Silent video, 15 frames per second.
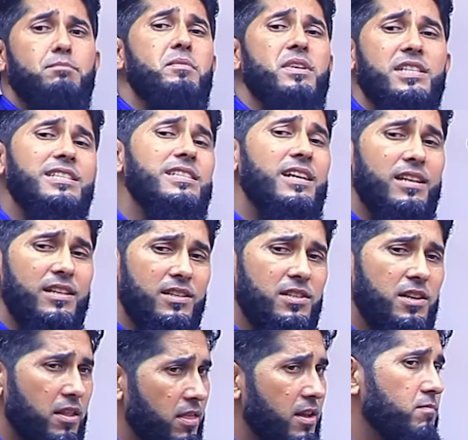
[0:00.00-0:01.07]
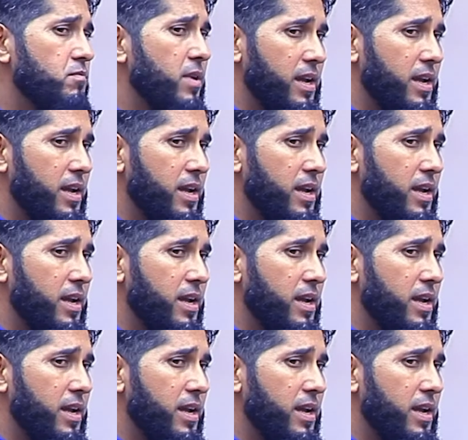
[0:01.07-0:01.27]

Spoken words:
mistakes in that